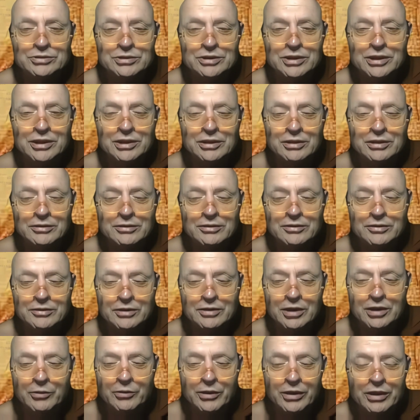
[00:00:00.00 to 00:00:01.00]
uh,
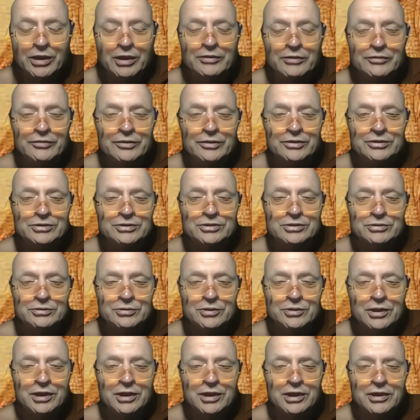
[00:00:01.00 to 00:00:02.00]
uh, when I first
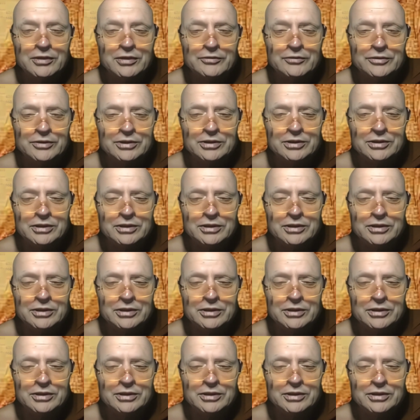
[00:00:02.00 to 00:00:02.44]
arrived,